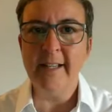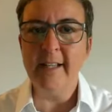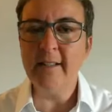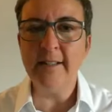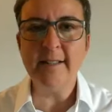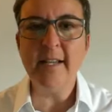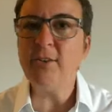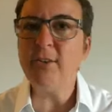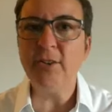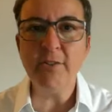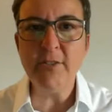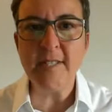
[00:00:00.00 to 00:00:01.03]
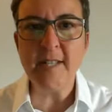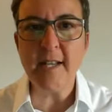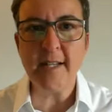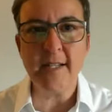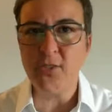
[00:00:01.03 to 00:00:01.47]
It'll take you three
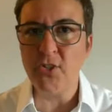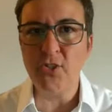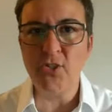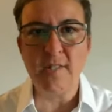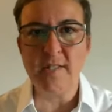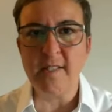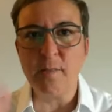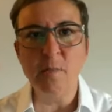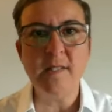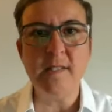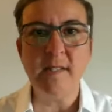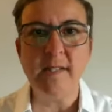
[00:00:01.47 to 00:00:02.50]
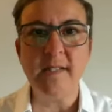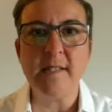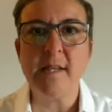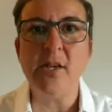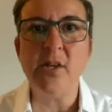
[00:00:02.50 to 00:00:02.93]
seconds to just dismiss it and
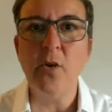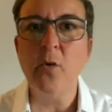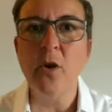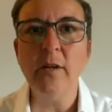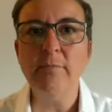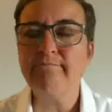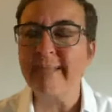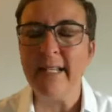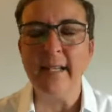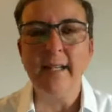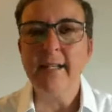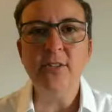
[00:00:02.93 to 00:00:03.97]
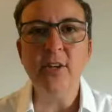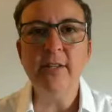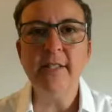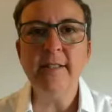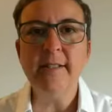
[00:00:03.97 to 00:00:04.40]
say, you know what?
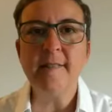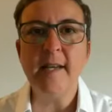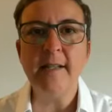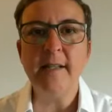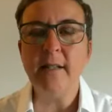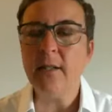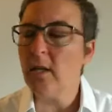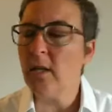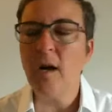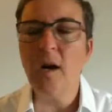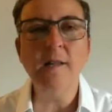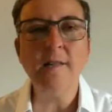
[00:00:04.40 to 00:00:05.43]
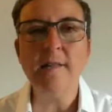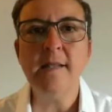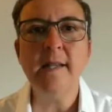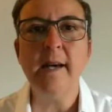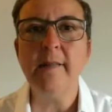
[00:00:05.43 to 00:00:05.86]
Don't understand it. Can't
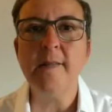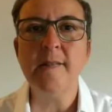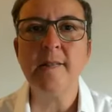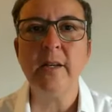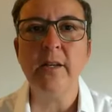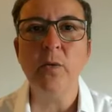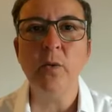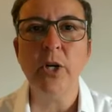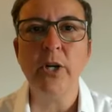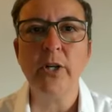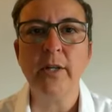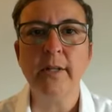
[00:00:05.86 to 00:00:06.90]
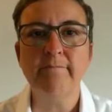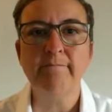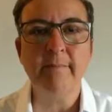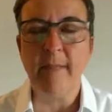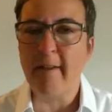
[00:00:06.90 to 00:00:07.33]
see how this is going to work.
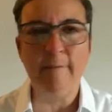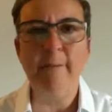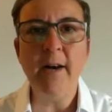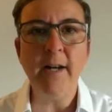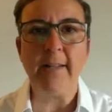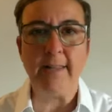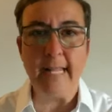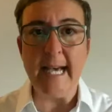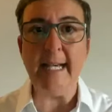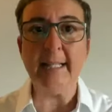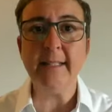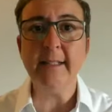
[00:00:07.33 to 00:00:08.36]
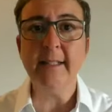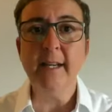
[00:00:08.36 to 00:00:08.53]
Fuck that.